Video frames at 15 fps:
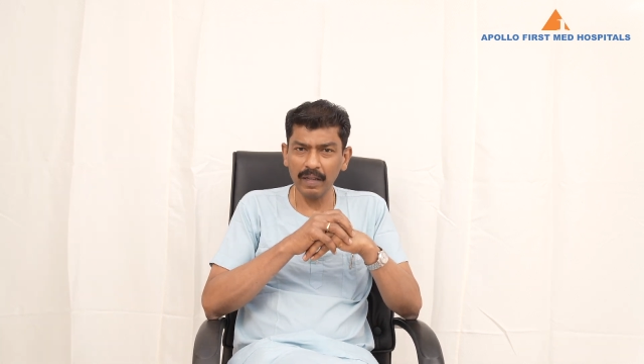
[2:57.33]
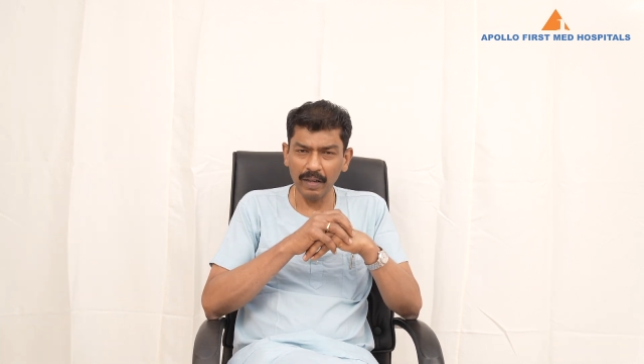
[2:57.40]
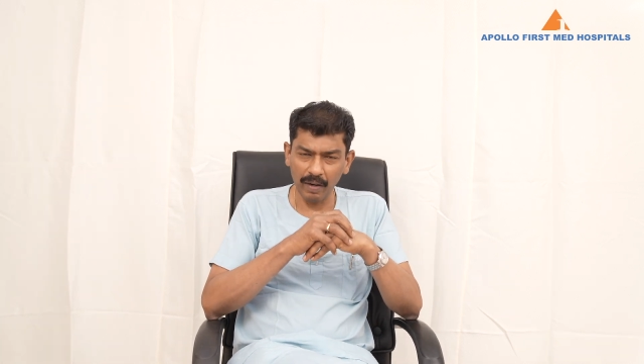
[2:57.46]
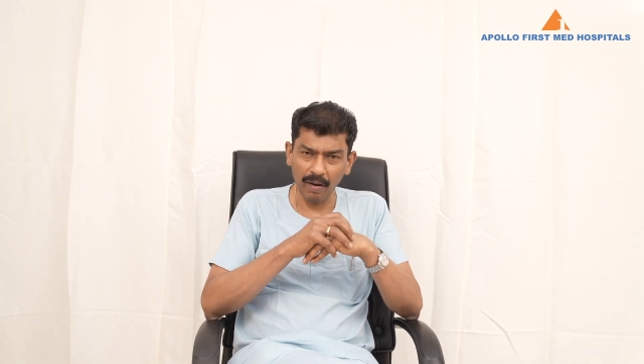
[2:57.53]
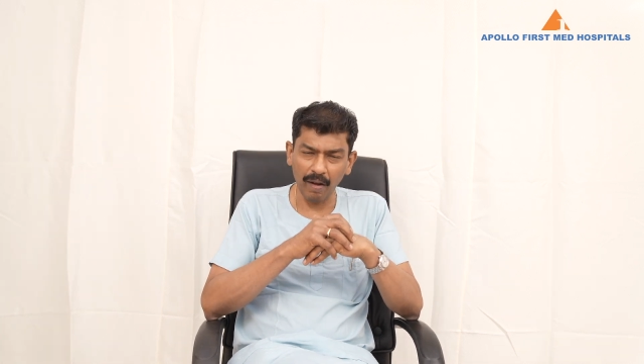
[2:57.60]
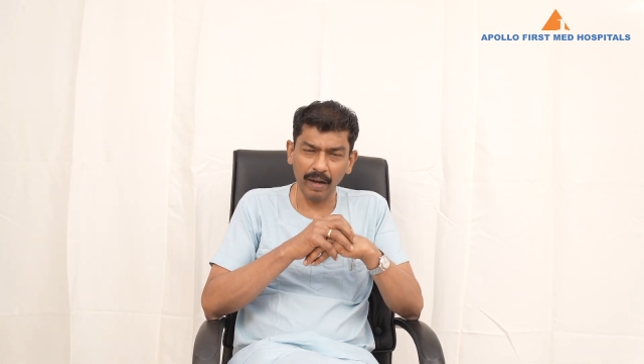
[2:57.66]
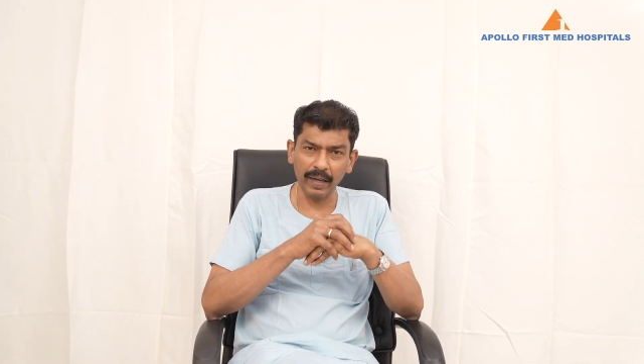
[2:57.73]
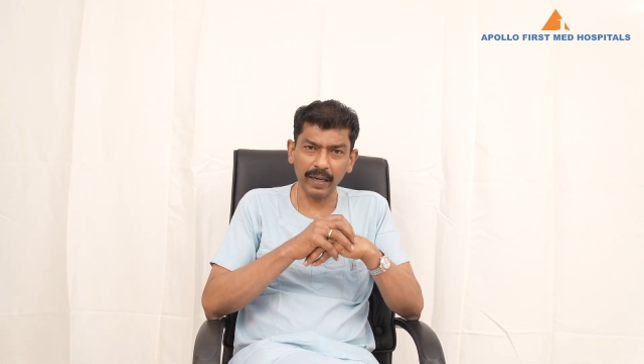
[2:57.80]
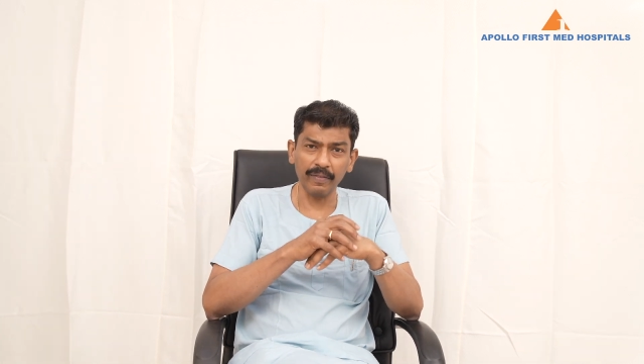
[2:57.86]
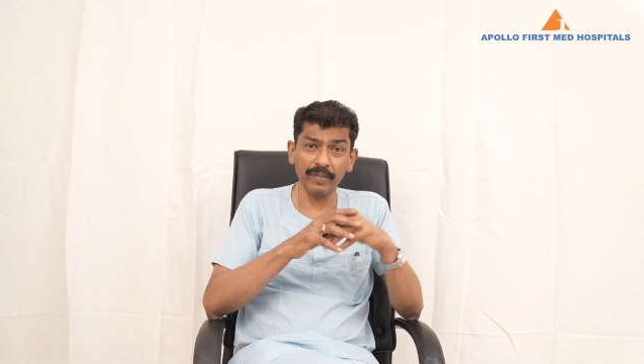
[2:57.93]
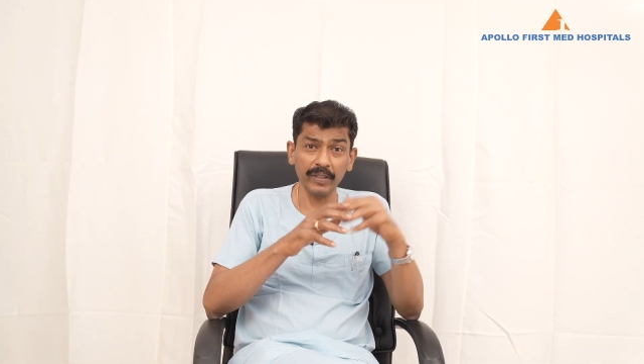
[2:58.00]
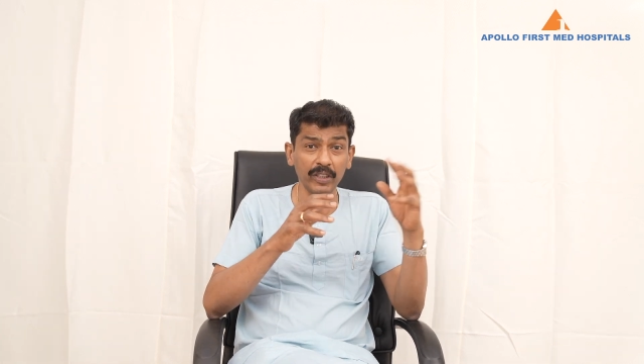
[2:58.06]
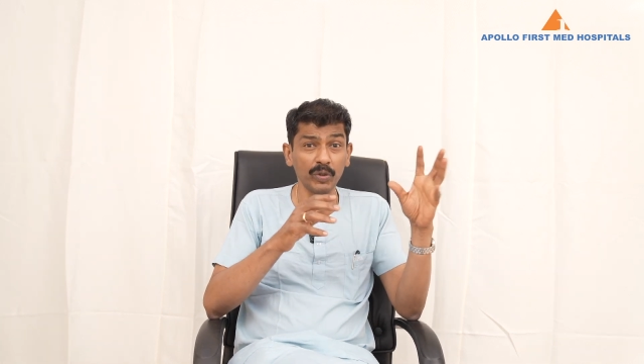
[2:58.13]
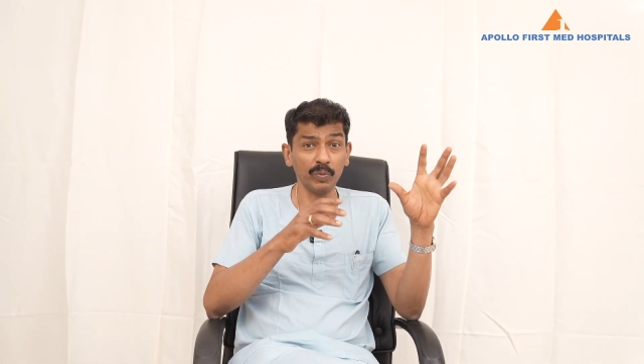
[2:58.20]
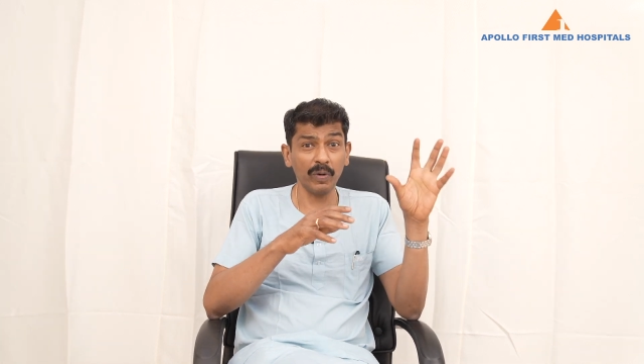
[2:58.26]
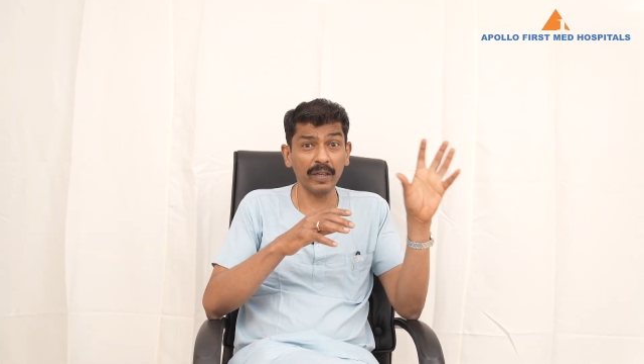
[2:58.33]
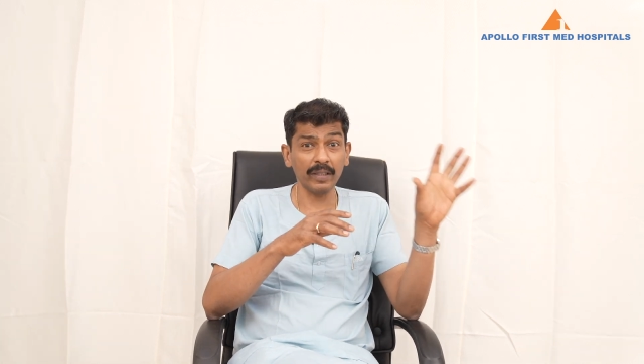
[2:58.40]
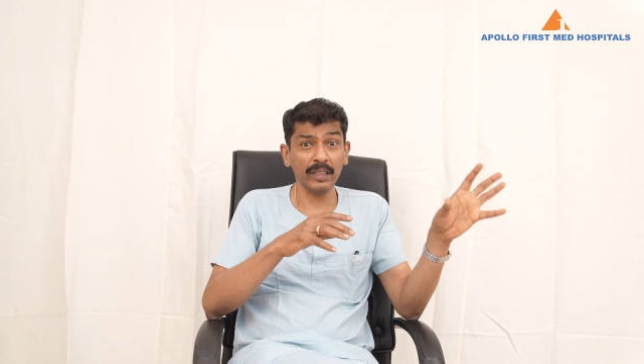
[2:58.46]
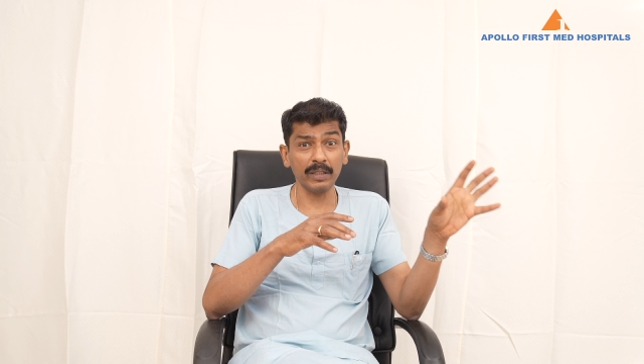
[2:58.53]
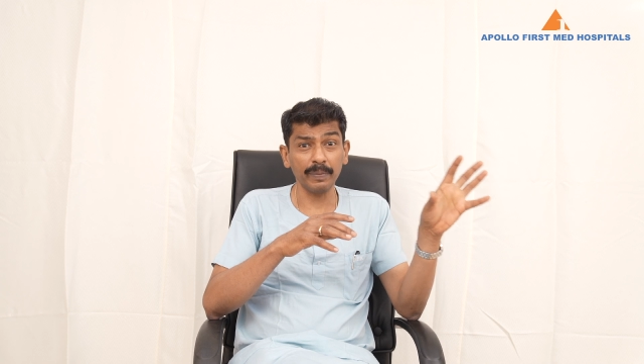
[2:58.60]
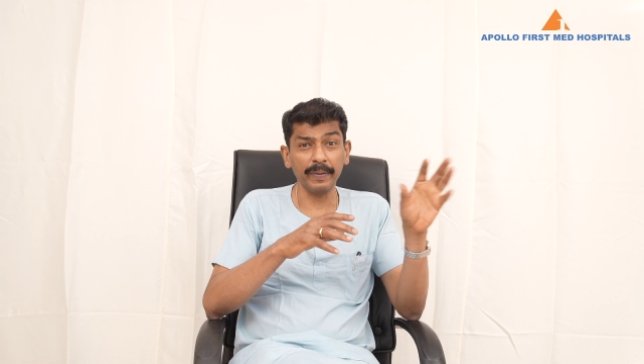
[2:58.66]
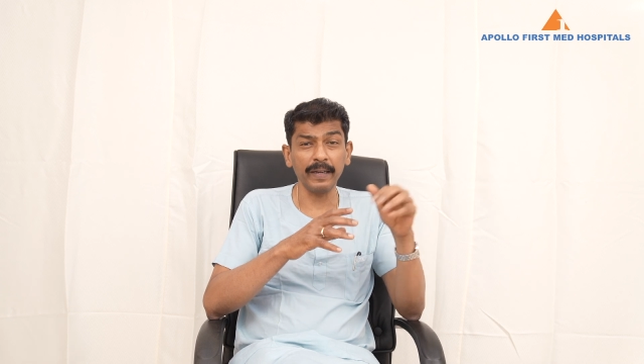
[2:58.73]
long run, which is what
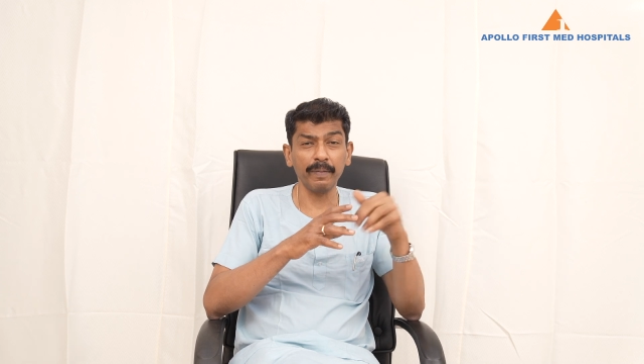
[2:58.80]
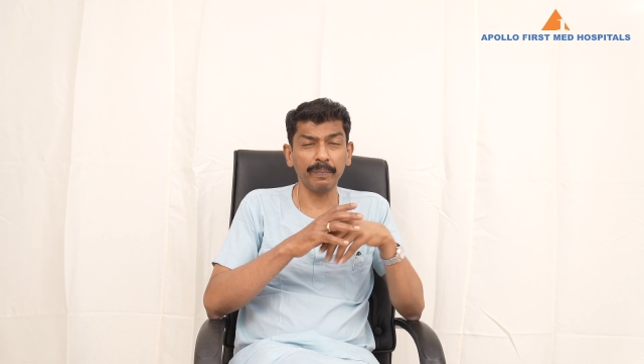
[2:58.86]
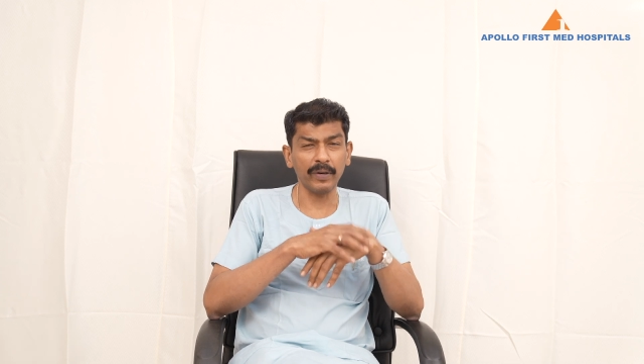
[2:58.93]
the spleen